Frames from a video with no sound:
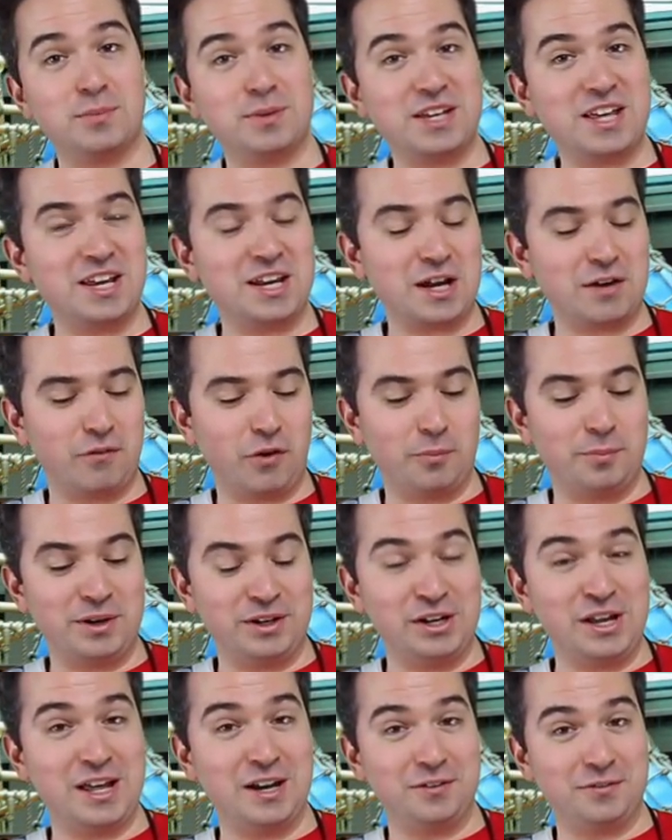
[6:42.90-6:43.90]
the beginning of our
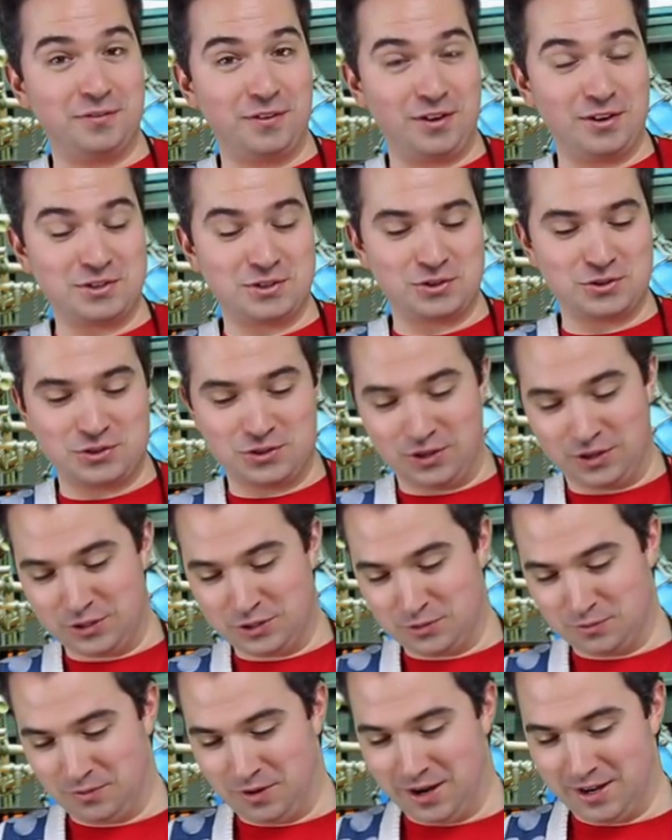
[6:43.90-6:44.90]
banana foster
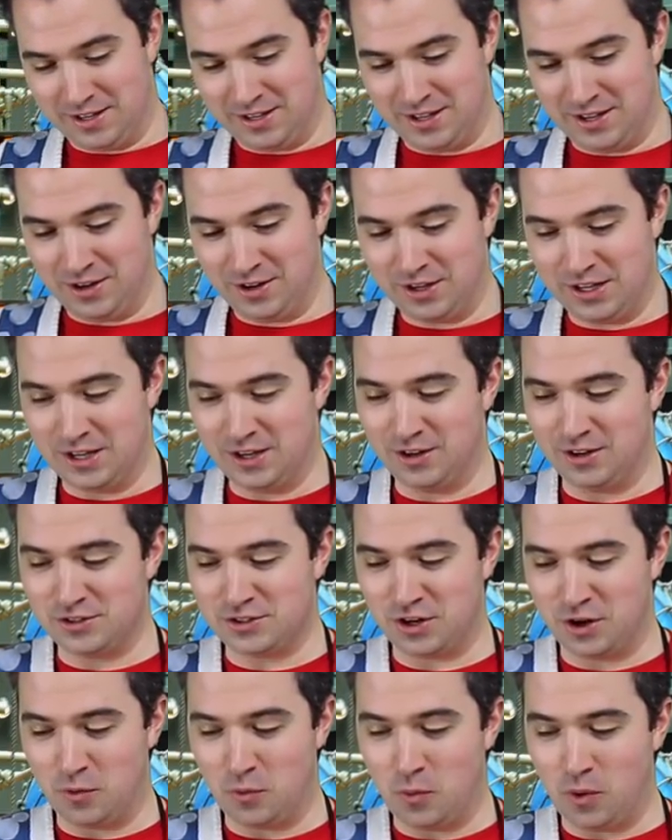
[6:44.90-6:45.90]
sauce right here. Here
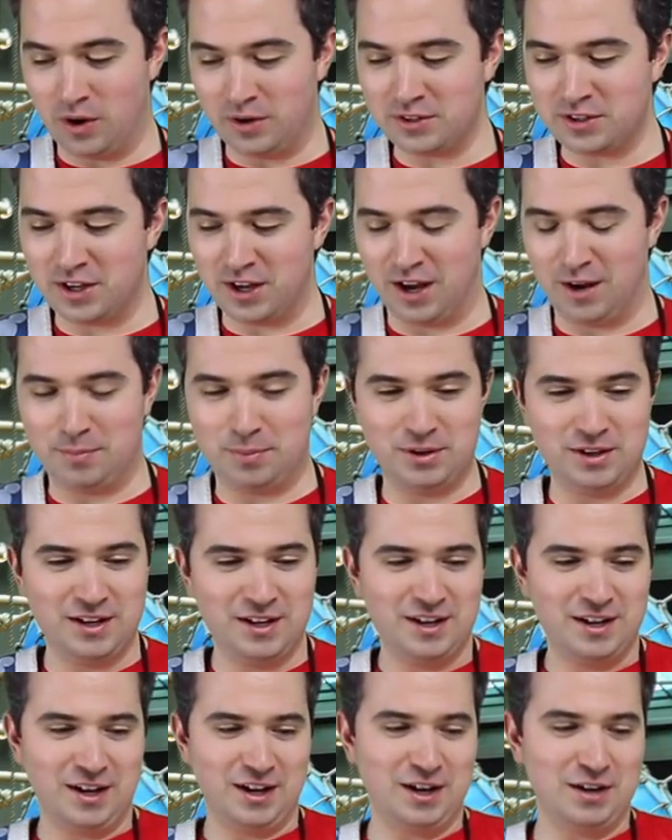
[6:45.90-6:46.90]
is our one cup
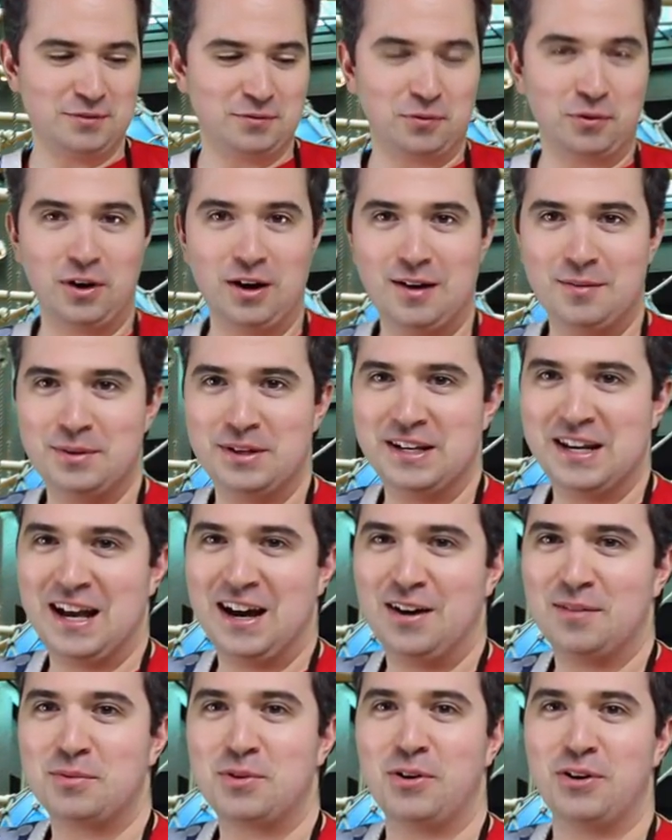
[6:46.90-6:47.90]
of rum, and
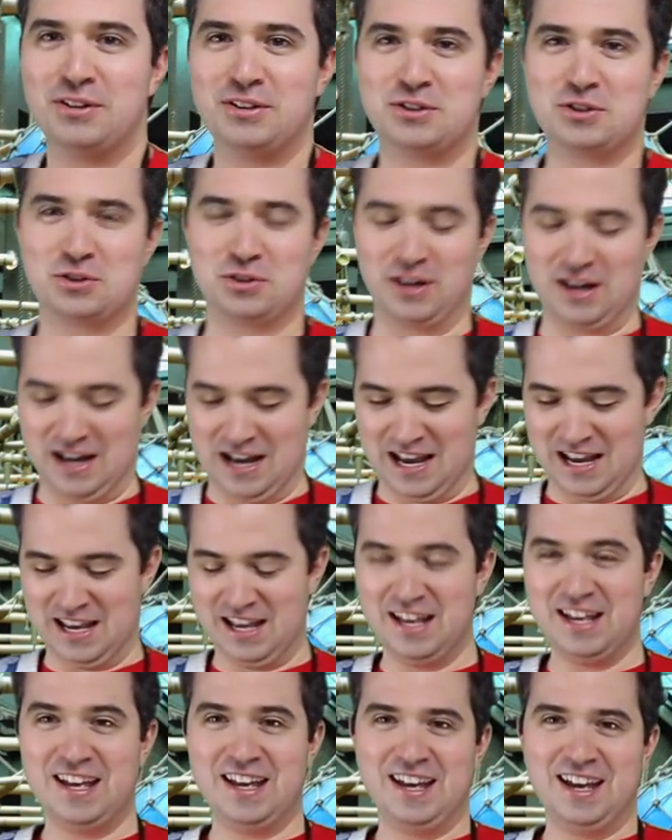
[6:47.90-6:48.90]
now I'm going to
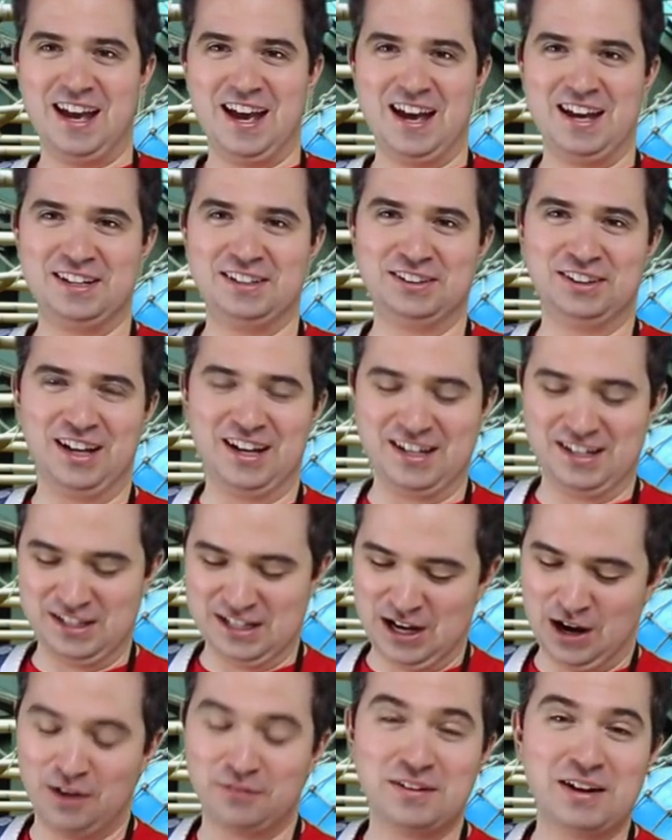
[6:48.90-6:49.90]
try and light
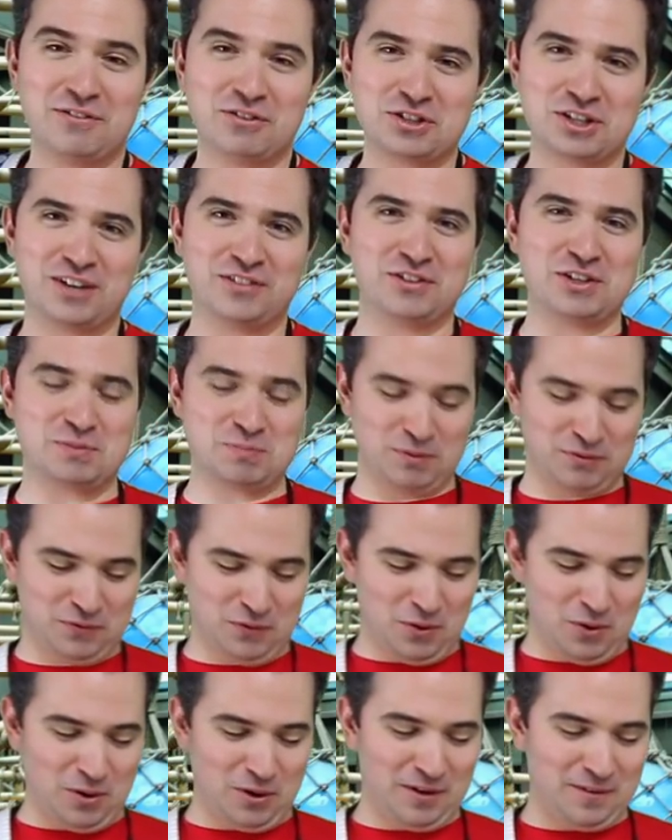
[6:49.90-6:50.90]
it. Now I've never done this
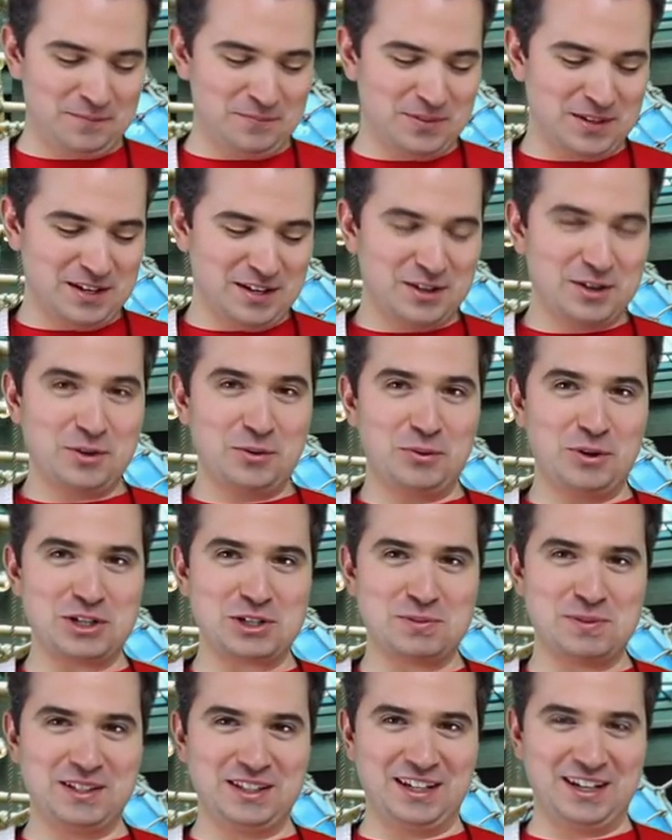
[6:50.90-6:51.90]
before.
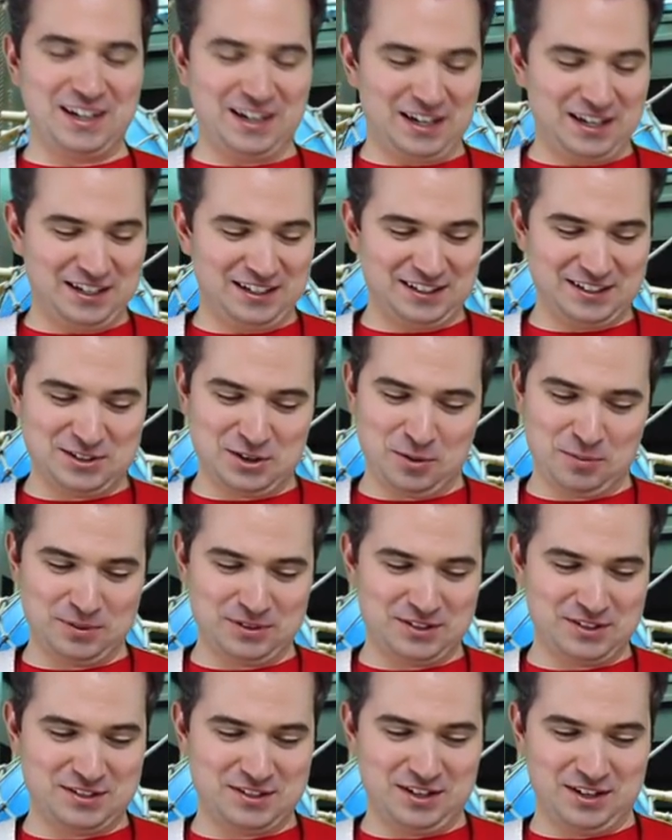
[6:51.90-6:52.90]
Wish me luck. Let's hope
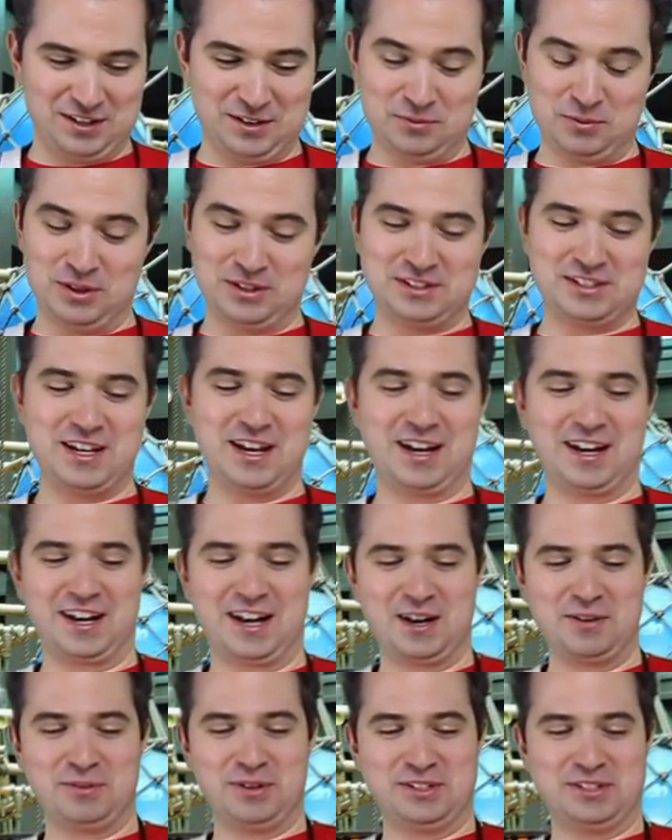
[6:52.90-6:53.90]
this is done in one take. I
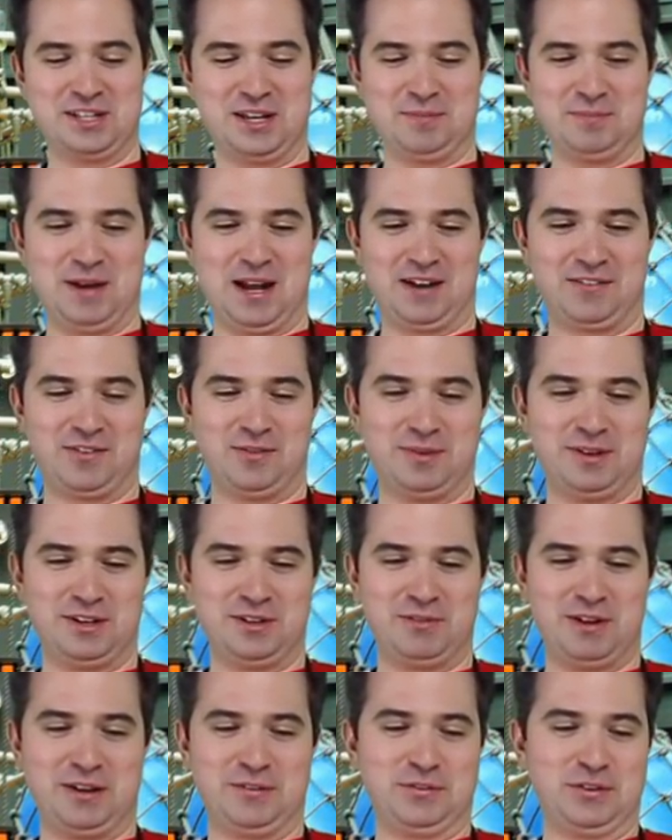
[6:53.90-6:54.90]
kind of want to stand back for a minute. Are
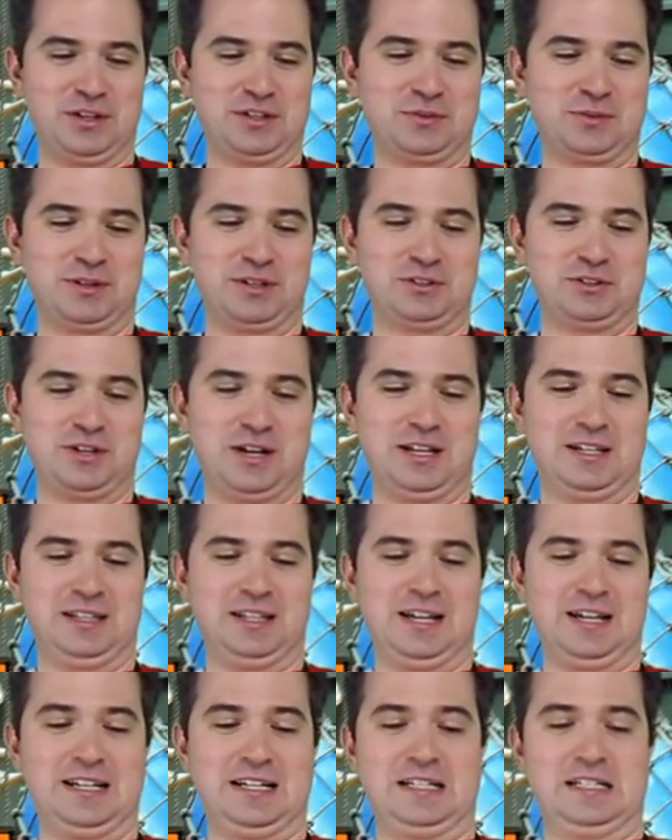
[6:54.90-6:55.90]
you ready for this? We're gonna try and
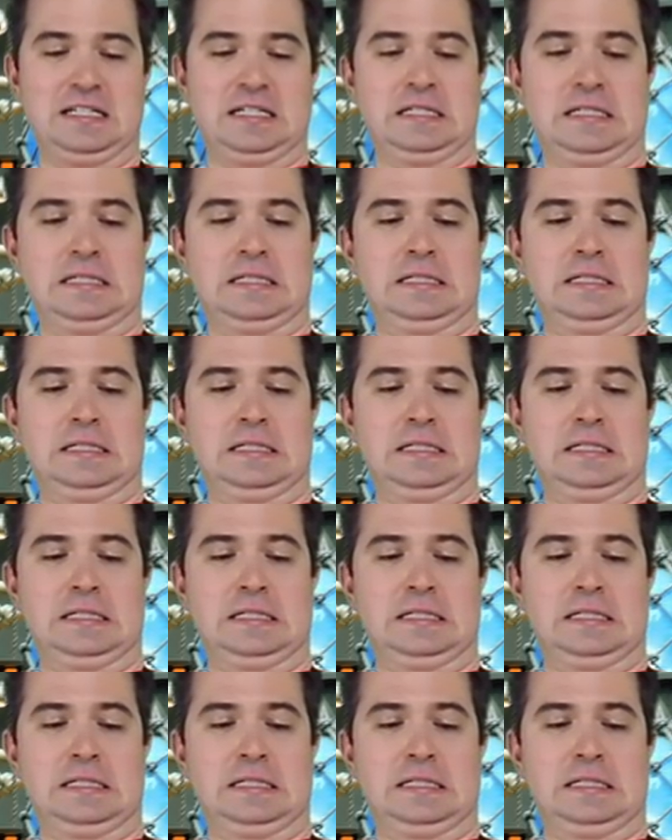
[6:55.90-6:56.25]
light it.